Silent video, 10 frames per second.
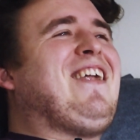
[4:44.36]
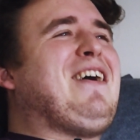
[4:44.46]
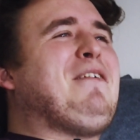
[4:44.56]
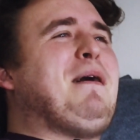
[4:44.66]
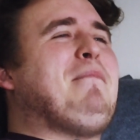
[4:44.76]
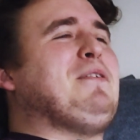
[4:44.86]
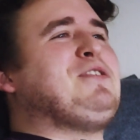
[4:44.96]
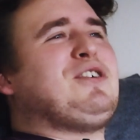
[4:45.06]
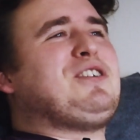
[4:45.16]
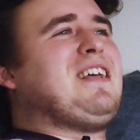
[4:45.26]
remember,
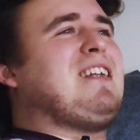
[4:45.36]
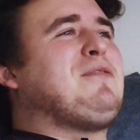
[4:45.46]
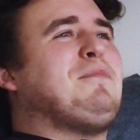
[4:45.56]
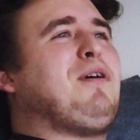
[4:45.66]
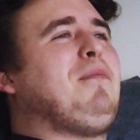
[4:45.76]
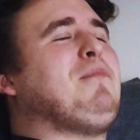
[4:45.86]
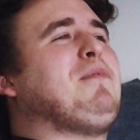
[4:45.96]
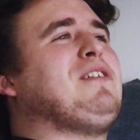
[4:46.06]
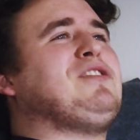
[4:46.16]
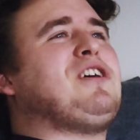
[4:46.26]
Josh had some problem
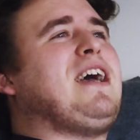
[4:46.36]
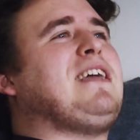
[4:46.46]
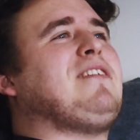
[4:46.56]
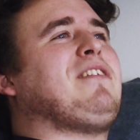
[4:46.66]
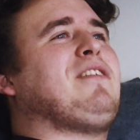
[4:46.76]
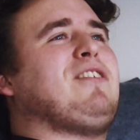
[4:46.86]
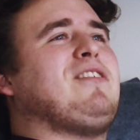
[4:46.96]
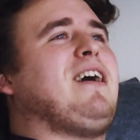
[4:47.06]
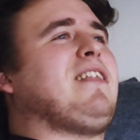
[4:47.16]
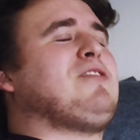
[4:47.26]
with his chain on the other
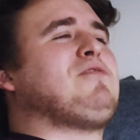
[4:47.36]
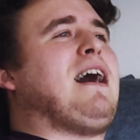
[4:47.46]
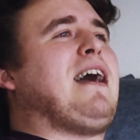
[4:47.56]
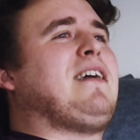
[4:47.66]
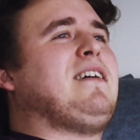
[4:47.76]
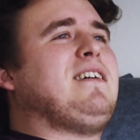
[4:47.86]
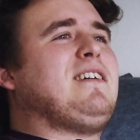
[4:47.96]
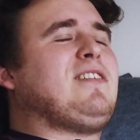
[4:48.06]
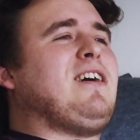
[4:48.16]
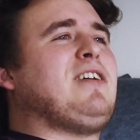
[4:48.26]
side of the track.
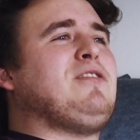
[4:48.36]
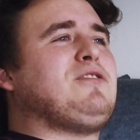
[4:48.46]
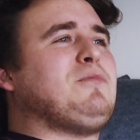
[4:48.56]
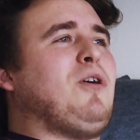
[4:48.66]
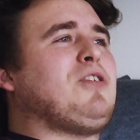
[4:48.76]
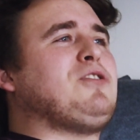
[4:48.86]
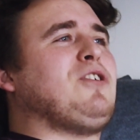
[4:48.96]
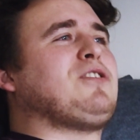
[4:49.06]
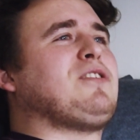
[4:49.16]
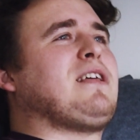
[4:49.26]
Because I used to watch
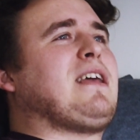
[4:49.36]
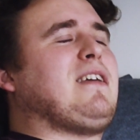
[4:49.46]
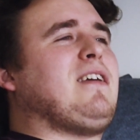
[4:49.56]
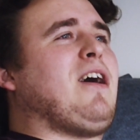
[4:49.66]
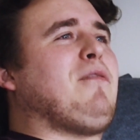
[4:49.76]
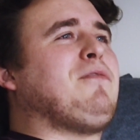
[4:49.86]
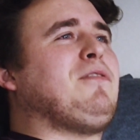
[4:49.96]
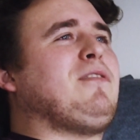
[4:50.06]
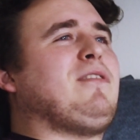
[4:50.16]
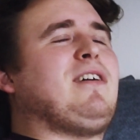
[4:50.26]
Josh and think, you know,
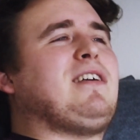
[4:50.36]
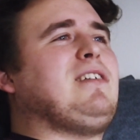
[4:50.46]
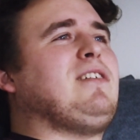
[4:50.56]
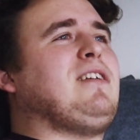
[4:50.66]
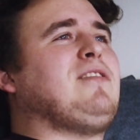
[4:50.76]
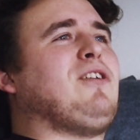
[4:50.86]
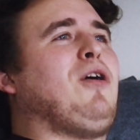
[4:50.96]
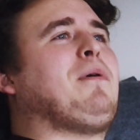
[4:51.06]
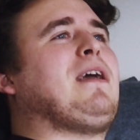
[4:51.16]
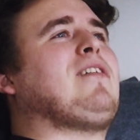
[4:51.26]
he's
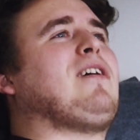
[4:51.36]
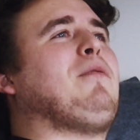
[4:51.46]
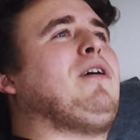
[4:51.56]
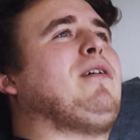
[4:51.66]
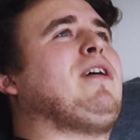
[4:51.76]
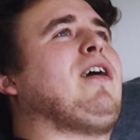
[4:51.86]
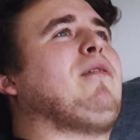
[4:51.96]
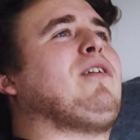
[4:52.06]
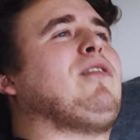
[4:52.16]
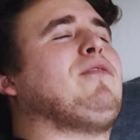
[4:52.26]
top ears. I
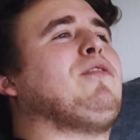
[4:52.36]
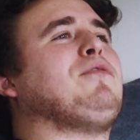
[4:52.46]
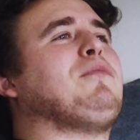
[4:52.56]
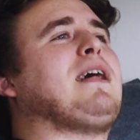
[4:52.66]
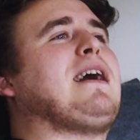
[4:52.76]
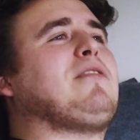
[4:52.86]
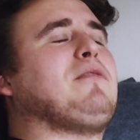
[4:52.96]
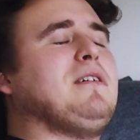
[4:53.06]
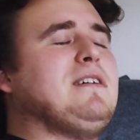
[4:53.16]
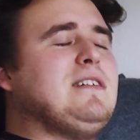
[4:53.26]
would love to be that
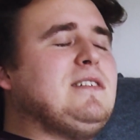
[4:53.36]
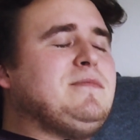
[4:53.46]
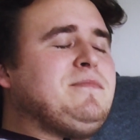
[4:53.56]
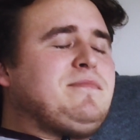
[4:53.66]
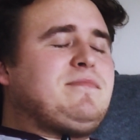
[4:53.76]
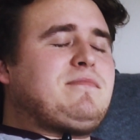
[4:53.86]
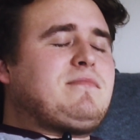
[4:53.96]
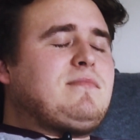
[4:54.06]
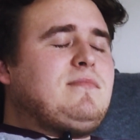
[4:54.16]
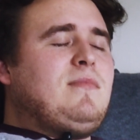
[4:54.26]
good.
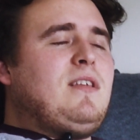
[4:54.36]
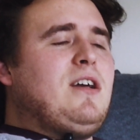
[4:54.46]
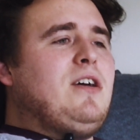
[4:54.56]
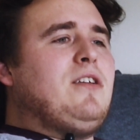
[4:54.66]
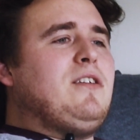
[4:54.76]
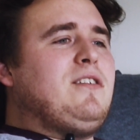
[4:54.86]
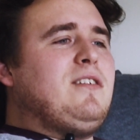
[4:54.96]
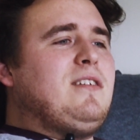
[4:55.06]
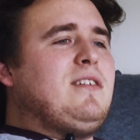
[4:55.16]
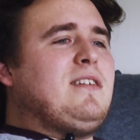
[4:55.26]
And
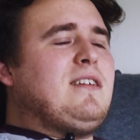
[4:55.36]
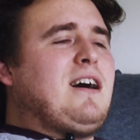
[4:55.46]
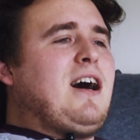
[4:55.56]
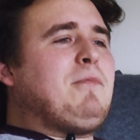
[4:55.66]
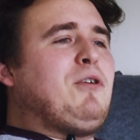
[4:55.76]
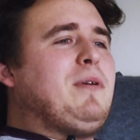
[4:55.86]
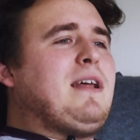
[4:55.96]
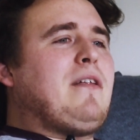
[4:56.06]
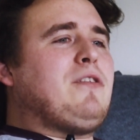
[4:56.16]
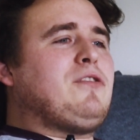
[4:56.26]
I'm coming
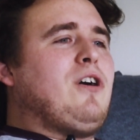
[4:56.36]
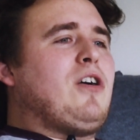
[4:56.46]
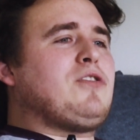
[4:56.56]
down the start